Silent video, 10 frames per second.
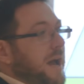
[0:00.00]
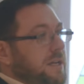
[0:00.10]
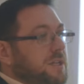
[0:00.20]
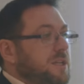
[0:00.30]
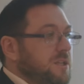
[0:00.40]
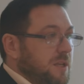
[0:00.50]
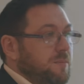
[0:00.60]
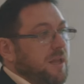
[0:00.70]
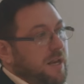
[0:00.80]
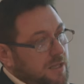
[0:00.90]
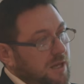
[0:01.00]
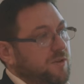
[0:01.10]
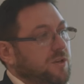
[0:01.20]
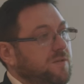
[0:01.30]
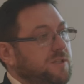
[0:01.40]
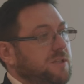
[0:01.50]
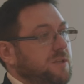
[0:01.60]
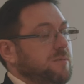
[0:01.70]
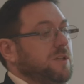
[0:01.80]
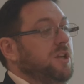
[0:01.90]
by actually stimulating the other nervous system. So